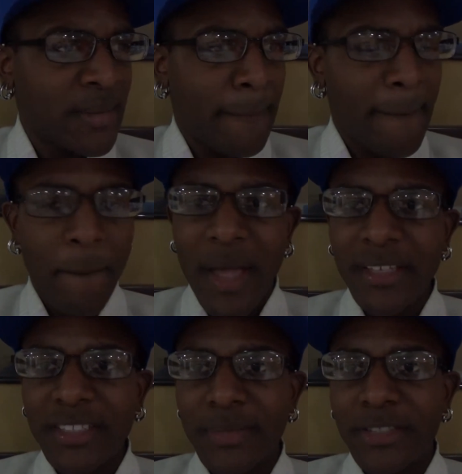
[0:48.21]
my
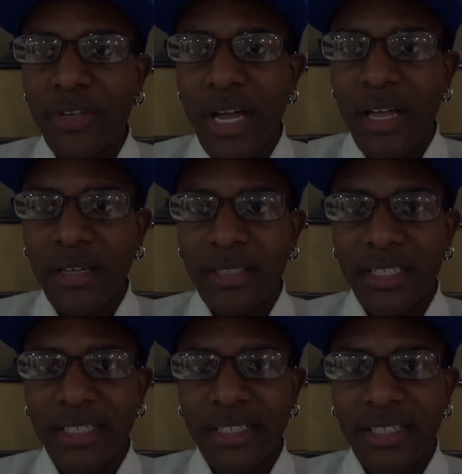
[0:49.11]
mouth has been dry all
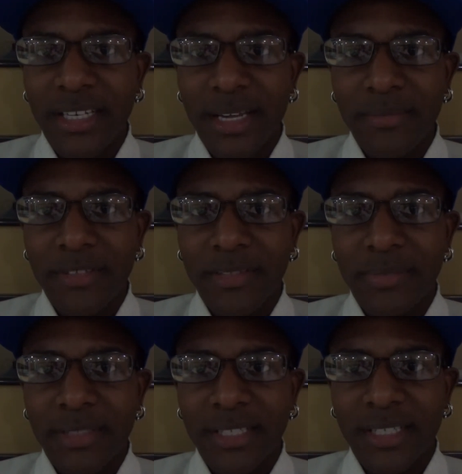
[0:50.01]
day and I've just
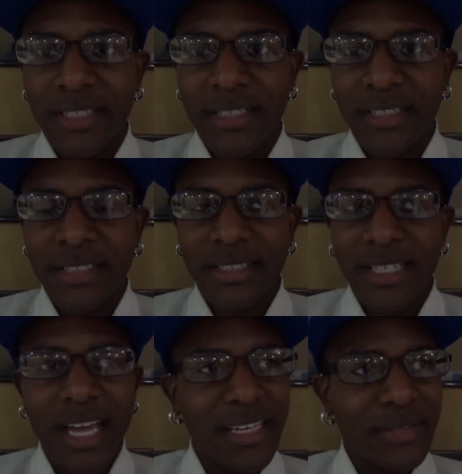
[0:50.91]
been like
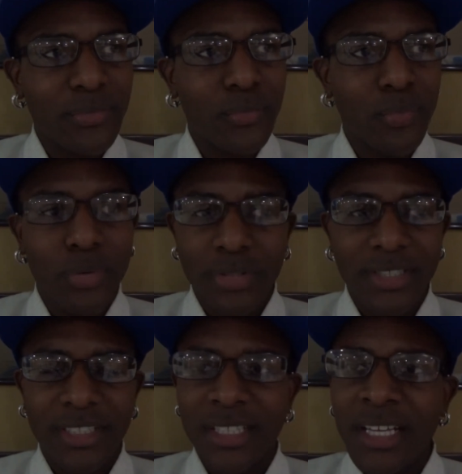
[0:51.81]
not
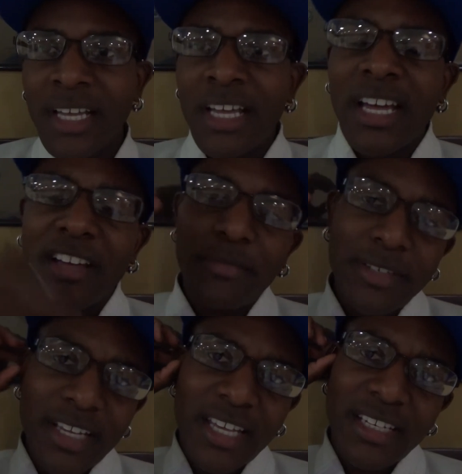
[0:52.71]
wanting. I've
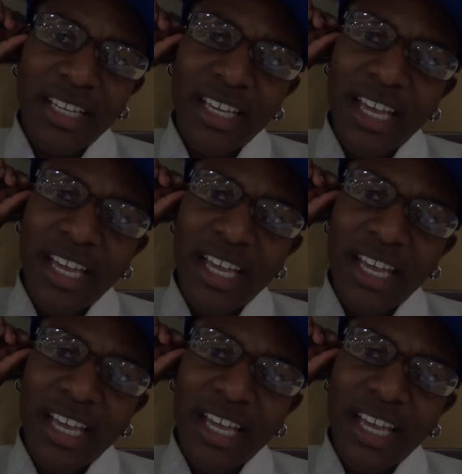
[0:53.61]
been not like,